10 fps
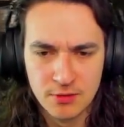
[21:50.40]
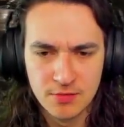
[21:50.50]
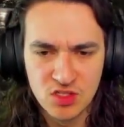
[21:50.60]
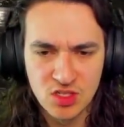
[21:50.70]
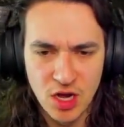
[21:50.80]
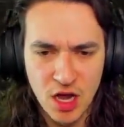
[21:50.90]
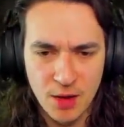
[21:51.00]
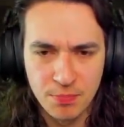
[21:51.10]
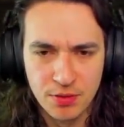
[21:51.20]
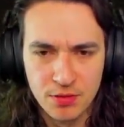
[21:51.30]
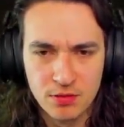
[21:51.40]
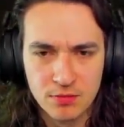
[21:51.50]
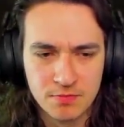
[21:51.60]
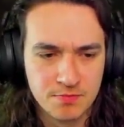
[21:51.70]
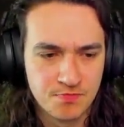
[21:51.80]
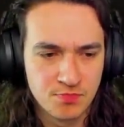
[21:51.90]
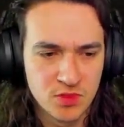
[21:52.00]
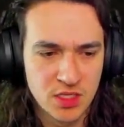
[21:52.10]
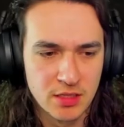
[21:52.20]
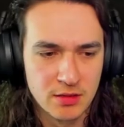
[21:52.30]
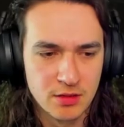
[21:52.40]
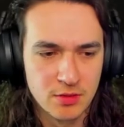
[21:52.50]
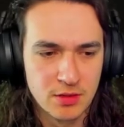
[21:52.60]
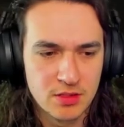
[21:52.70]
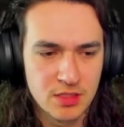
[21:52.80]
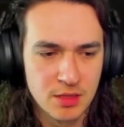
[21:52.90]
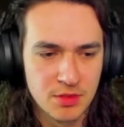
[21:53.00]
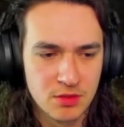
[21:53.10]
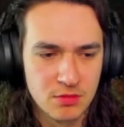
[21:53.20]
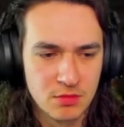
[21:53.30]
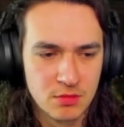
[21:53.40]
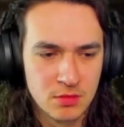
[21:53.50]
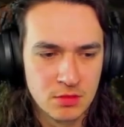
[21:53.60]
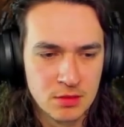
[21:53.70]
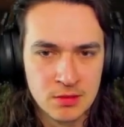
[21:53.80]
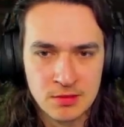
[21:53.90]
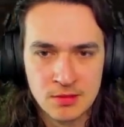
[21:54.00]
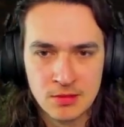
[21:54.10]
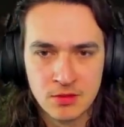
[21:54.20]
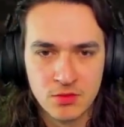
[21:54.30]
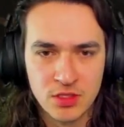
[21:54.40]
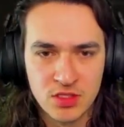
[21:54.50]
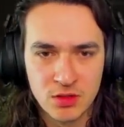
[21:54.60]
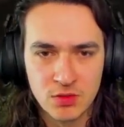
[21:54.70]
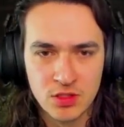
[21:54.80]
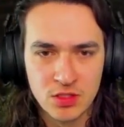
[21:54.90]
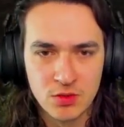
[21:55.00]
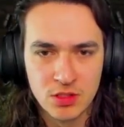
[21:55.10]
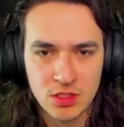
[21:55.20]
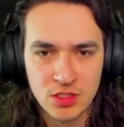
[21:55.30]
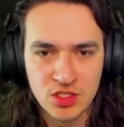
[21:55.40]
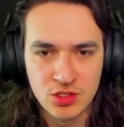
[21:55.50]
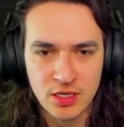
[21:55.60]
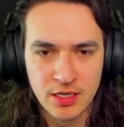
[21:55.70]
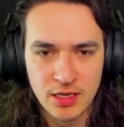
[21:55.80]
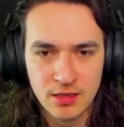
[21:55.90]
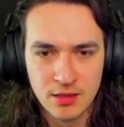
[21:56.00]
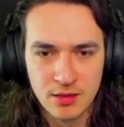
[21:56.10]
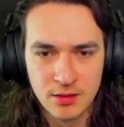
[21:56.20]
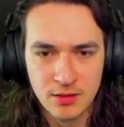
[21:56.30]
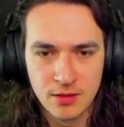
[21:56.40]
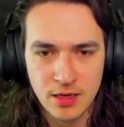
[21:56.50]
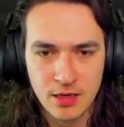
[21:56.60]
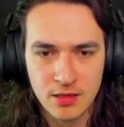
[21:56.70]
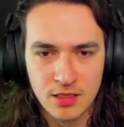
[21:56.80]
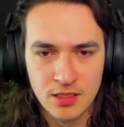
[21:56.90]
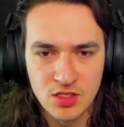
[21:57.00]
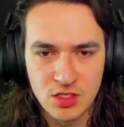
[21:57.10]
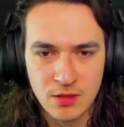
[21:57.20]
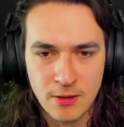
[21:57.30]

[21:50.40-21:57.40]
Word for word: Stop! Okay, you know what? It's time to... Where is he? Where is he? Where is he? He's straight ahead? Yeah, he is.